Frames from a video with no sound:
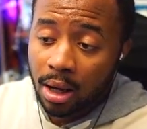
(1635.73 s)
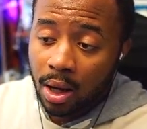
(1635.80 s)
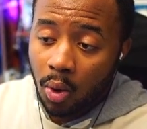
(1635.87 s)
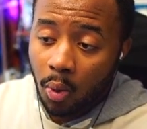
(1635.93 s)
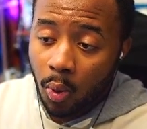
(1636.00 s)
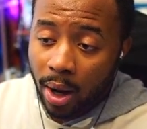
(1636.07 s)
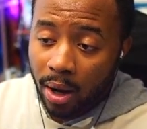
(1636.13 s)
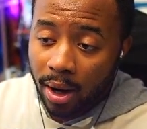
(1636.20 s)

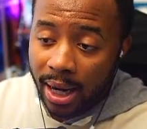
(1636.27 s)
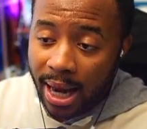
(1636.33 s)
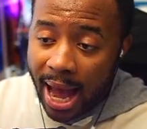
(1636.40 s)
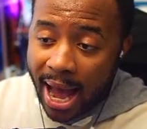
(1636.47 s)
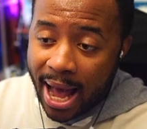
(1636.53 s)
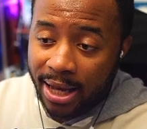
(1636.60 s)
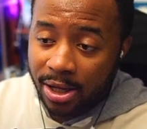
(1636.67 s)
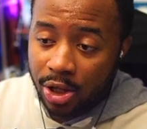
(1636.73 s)
where it
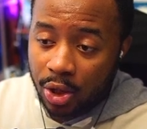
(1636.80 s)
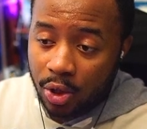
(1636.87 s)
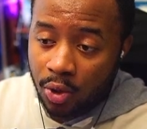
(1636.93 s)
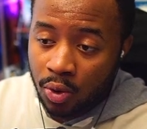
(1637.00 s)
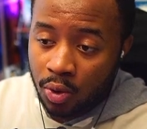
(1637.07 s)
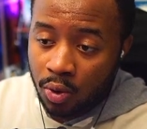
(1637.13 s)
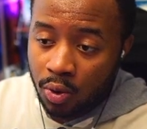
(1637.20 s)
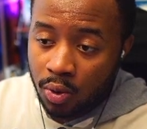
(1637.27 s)
had
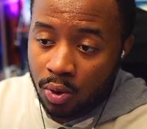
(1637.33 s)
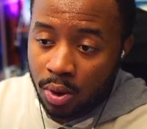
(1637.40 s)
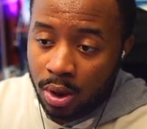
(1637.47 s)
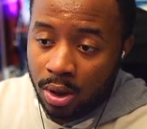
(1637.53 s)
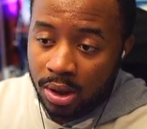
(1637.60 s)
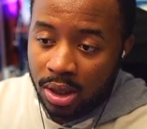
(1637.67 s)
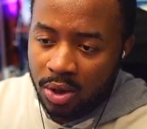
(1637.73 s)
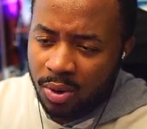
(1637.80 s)
you
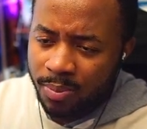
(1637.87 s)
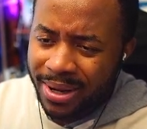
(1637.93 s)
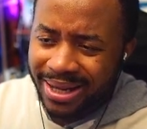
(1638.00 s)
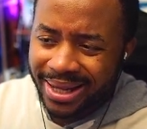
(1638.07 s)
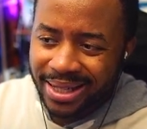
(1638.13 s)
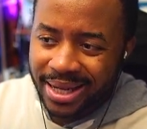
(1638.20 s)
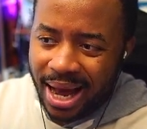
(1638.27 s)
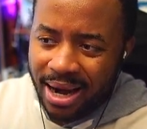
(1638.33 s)
would be in
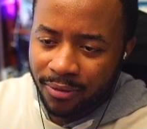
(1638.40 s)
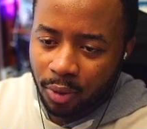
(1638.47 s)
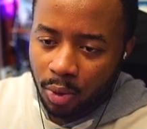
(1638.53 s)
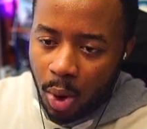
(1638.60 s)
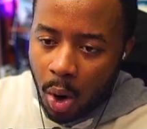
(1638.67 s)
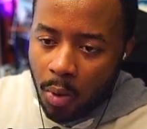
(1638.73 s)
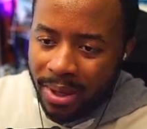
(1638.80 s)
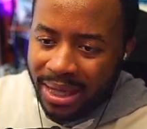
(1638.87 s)
this kind of
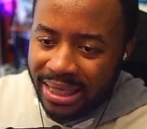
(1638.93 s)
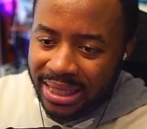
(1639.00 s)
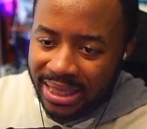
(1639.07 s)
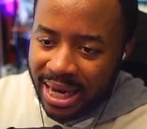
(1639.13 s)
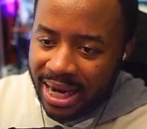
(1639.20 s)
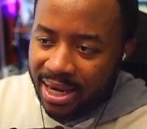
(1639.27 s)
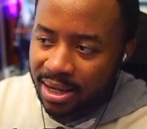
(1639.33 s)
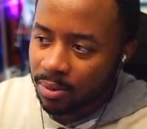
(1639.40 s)
roaming
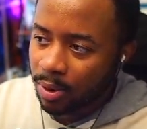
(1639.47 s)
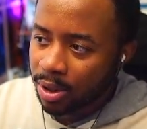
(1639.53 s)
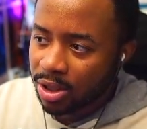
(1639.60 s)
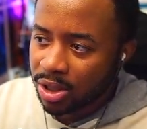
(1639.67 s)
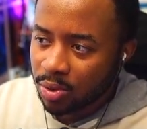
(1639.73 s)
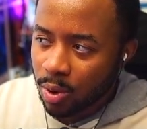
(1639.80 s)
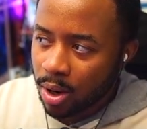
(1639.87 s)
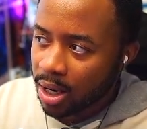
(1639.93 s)
state where you're
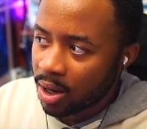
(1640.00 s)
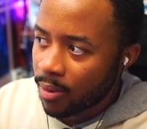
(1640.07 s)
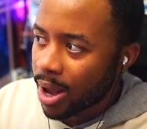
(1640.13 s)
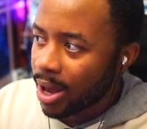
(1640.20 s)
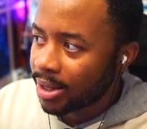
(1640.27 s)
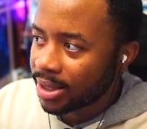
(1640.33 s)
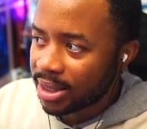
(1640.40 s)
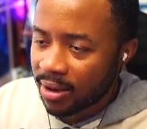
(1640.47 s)
just running
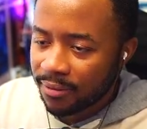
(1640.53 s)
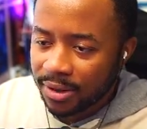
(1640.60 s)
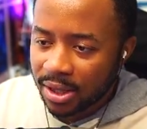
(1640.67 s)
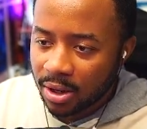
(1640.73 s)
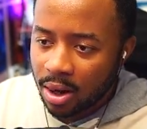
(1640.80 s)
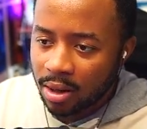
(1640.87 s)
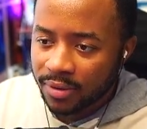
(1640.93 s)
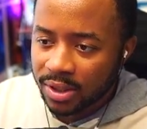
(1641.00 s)
around and stuff. And
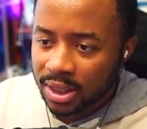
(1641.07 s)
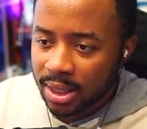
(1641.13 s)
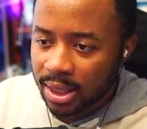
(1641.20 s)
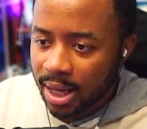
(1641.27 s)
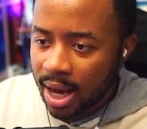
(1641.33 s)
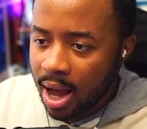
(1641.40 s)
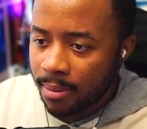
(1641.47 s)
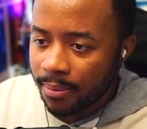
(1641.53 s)
then all of a sudden the
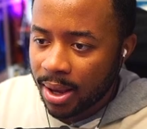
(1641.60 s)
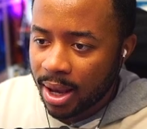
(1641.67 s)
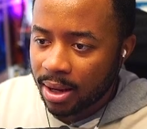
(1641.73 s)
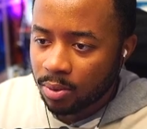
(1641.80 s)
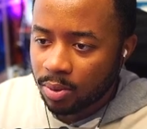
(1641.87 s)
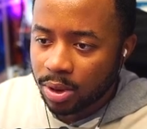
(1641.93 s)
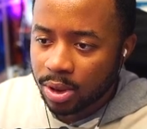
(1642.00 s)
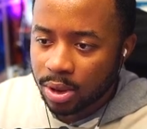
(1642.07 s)
combat
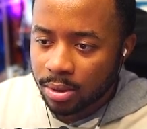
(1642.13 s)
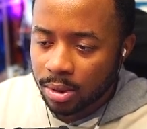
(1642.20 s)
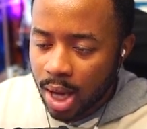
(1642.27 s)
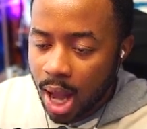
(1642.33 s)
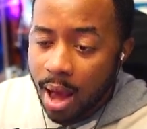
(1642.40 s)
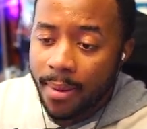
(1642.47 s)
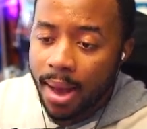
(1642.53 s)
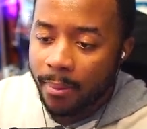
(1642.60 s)

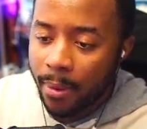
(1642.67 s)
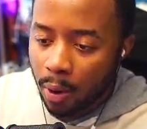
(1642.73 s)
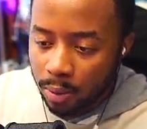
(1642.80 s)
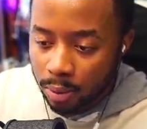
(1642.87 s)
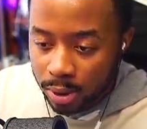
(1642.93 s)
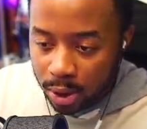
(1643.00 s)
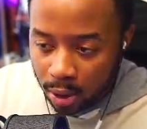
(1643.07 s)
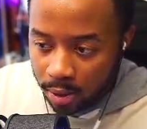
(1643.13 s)
mode
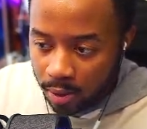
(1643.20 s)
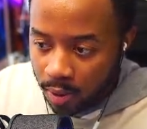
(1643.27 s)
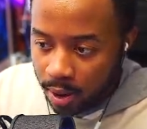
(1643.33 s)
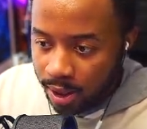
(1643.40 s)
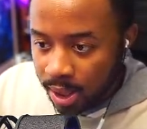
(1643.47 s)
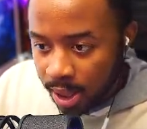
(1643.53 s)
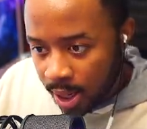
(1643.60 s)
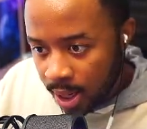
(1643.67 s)
would turn
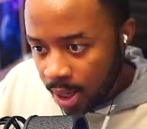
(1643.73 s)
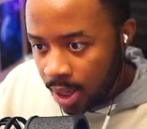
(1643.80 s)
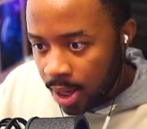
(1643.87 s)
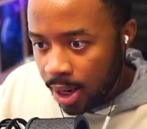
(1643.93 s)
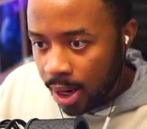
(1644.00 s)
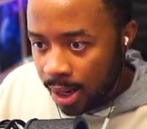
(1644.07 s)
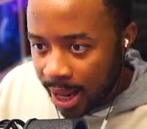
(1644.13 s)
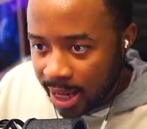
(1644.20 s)
on.
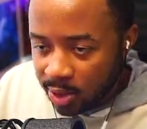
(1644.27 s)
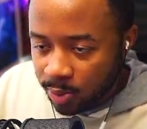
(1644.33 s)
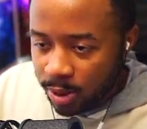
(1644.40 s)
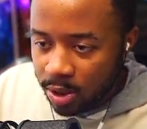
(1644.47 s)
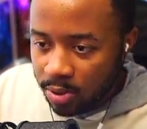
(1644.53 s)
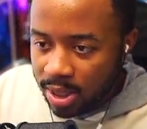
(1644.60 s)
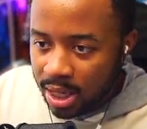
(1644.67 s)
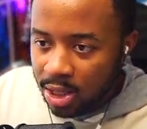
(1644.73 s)
And that's when
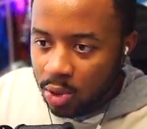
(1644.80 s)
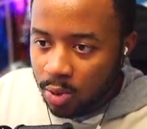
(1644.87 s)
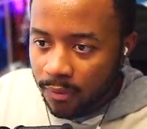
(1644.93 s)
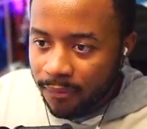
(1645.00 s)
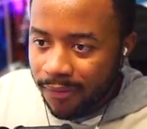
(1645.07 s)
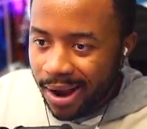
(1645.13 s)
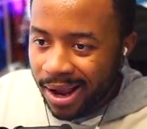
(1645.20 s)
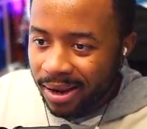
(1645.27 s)
you get into a
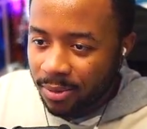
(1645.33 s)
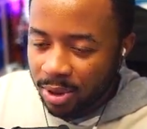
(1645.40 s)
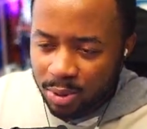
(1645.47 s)
fight, which